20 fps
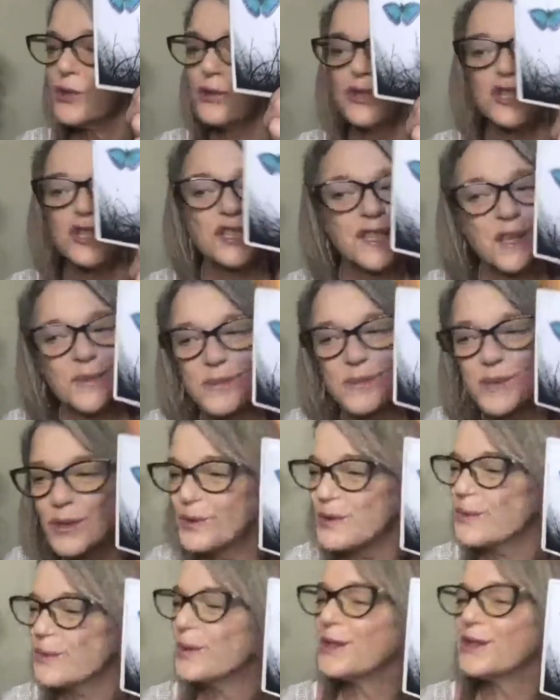So just keep
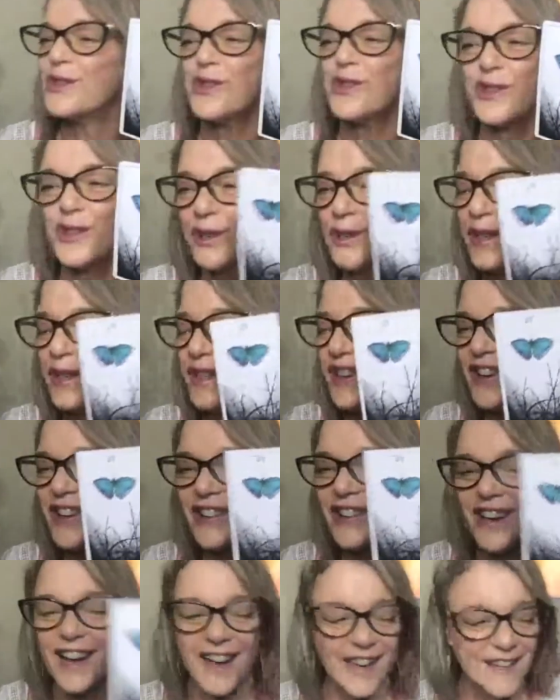doing the work you're doing,
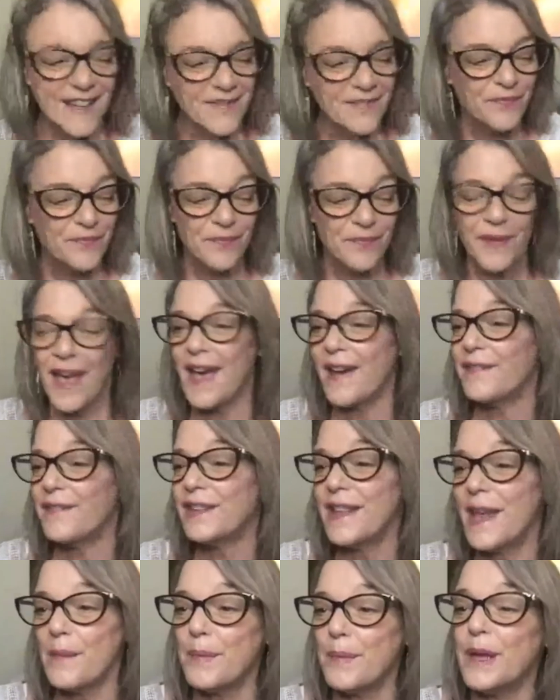all right?
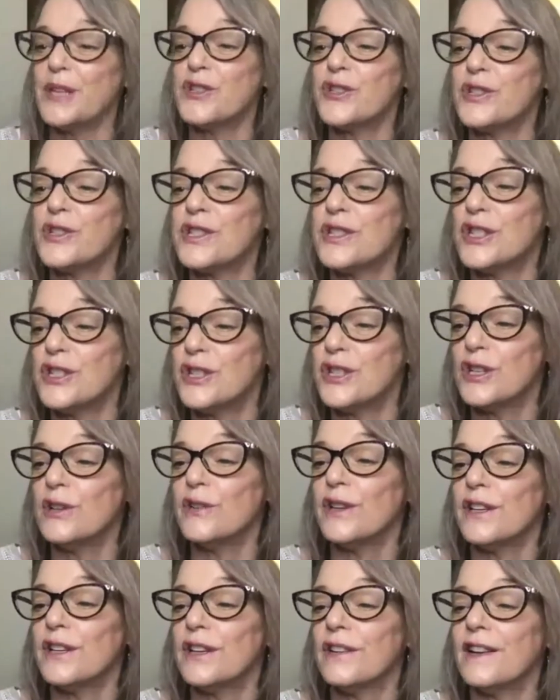Having that patience to
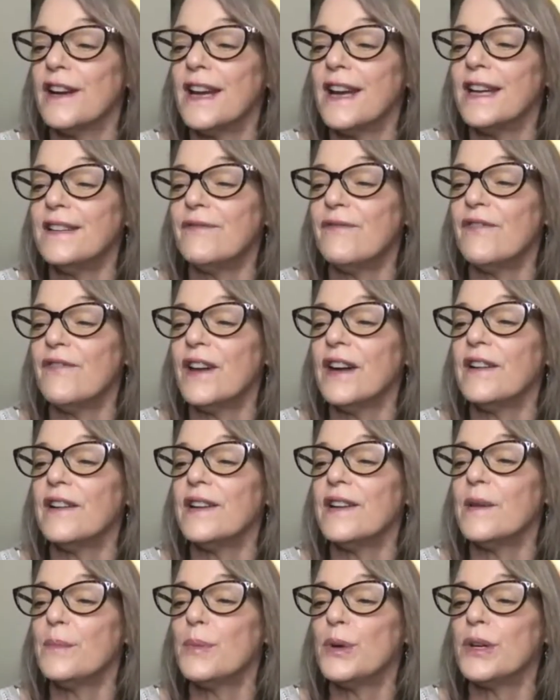do it, all right?
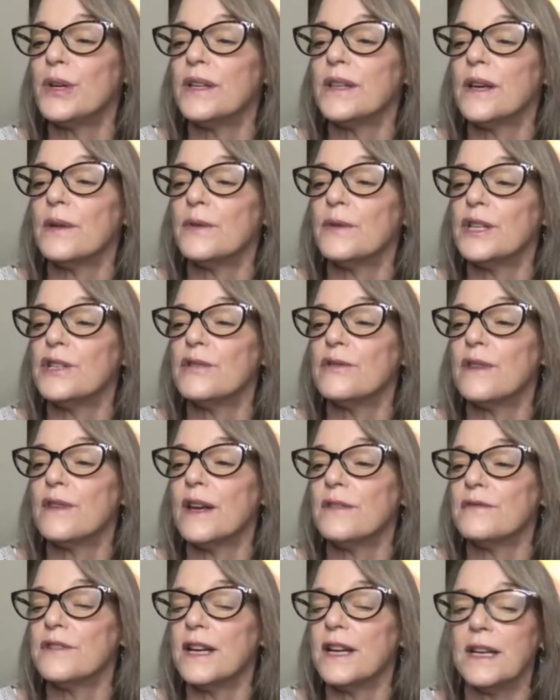Very important that we do
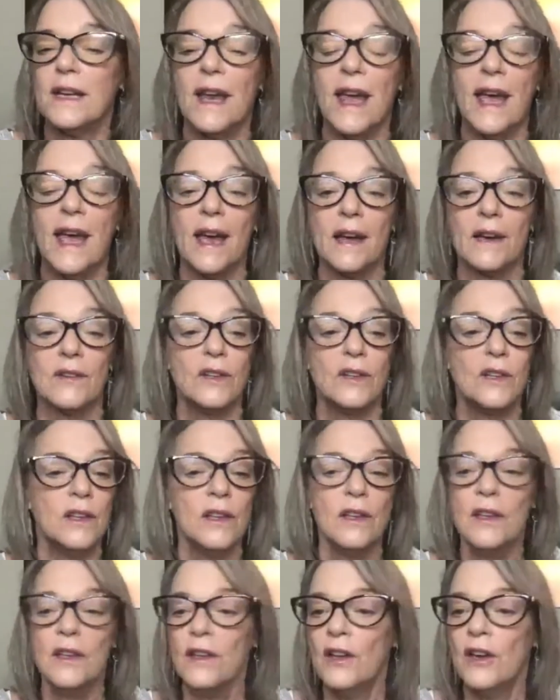that right now.
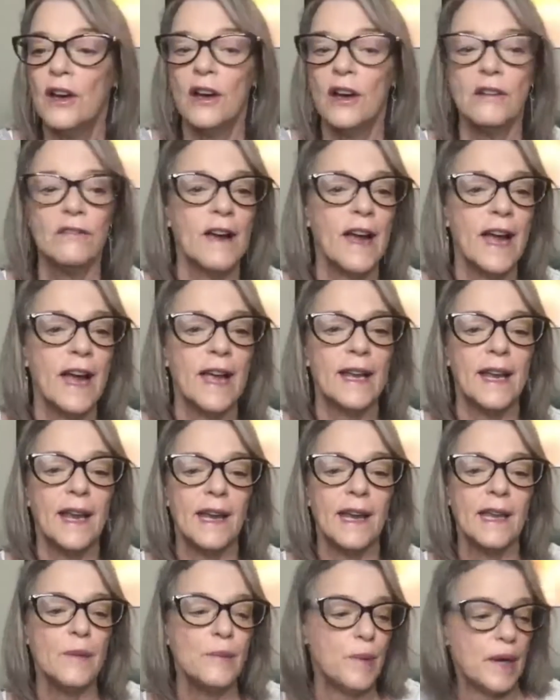All right,
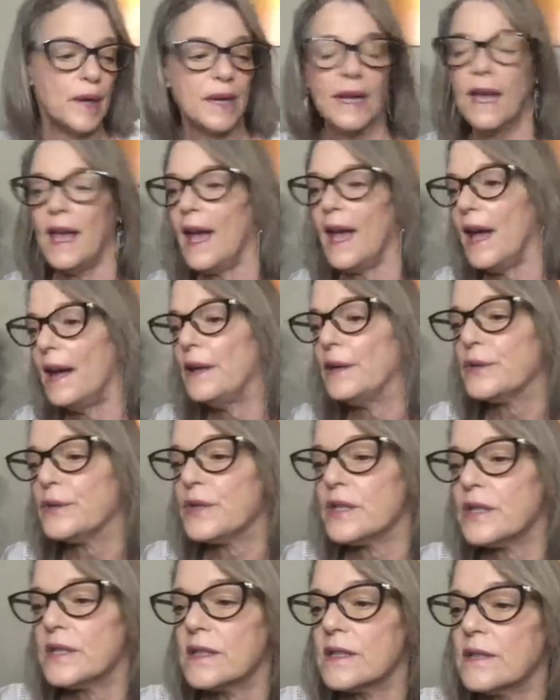anybody
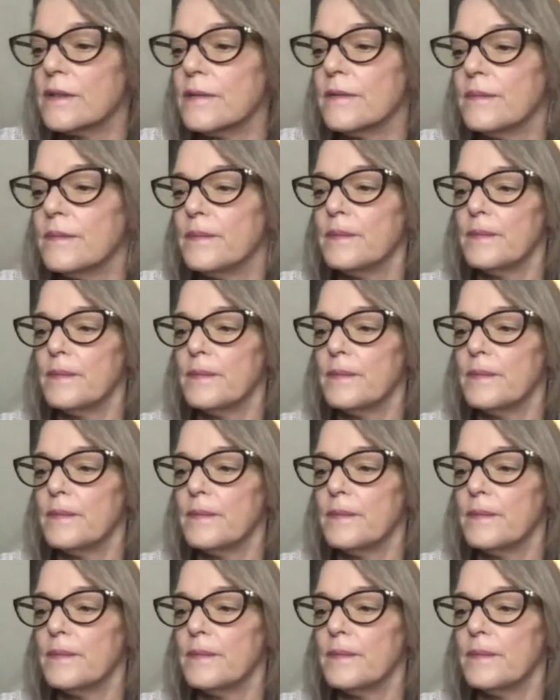else?